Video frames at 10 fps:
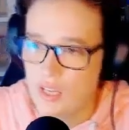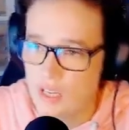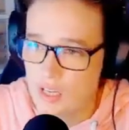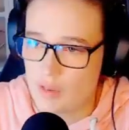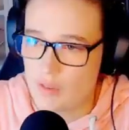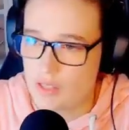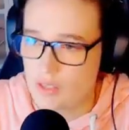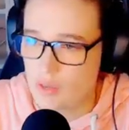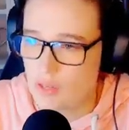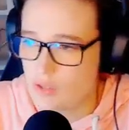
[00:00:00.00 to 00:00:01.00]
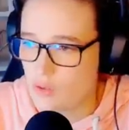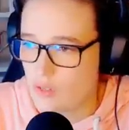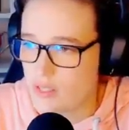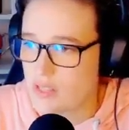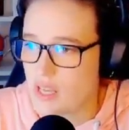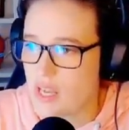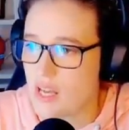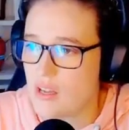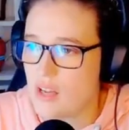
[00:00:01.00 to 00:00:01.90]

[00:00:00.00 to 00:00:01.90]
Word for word: Um, and so our door is there.